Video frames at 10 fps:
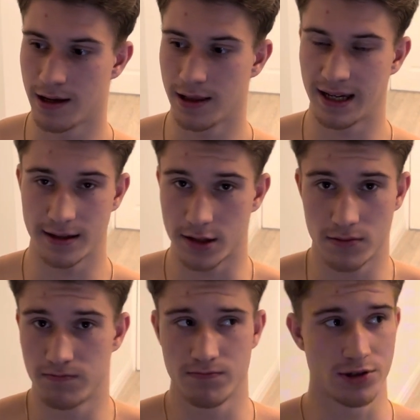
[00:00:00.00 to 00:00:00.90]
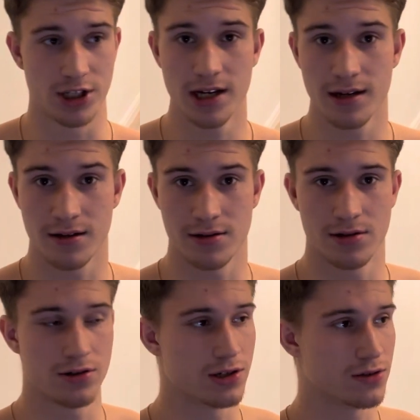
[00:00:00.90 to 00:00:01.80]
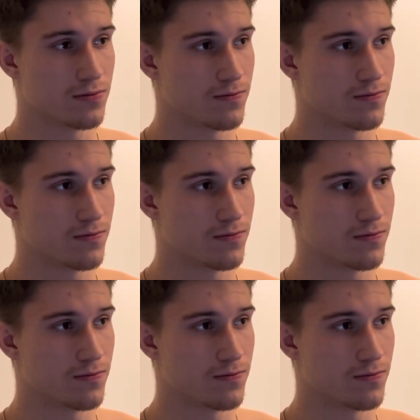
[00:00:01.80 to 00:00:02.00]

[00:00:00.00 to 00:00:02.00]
like shit, because you just